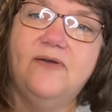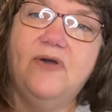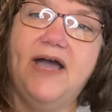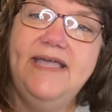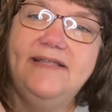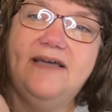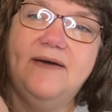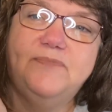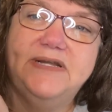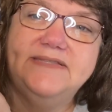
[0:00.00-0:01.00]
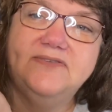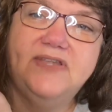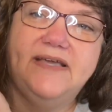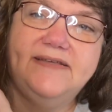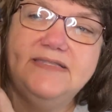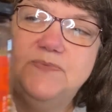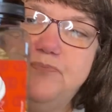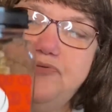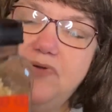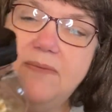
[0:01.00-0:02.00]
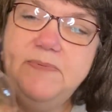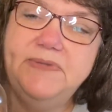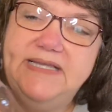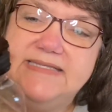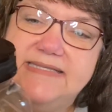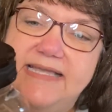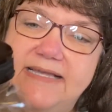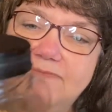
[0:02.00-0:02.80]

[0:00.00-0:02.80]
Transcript: I had got Pretzel Nuggets probably at Sam's